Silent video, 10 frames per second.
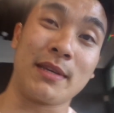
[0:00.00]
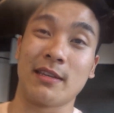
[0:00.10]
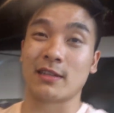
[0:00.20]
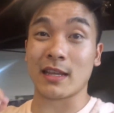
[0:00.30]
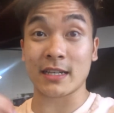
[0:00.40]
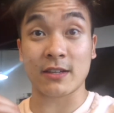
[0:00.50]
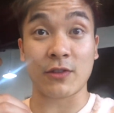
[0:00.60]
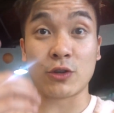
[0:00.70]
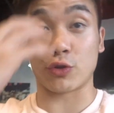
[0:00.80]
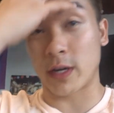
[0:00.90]
mean less
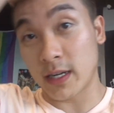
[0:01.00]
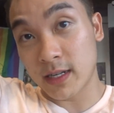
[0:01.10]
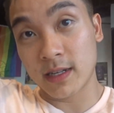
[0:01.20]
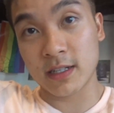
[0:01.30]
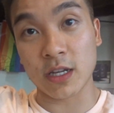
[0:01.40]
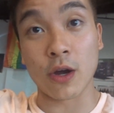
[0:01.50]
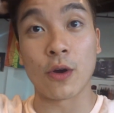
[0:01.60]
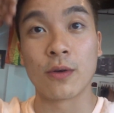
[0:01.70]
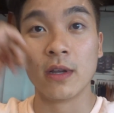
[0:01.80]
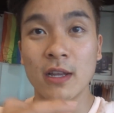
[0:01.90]
of the drink.
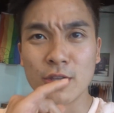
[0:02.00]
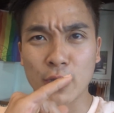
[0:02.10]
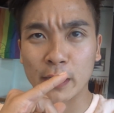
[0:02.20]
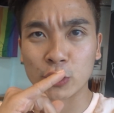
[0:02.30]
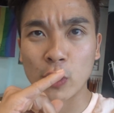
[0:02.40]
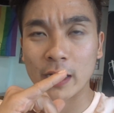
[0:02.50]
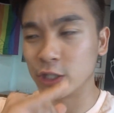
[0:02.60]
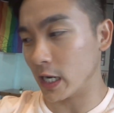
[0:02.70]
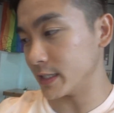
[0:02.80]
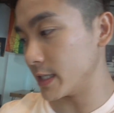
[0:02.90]
So you gotta strategize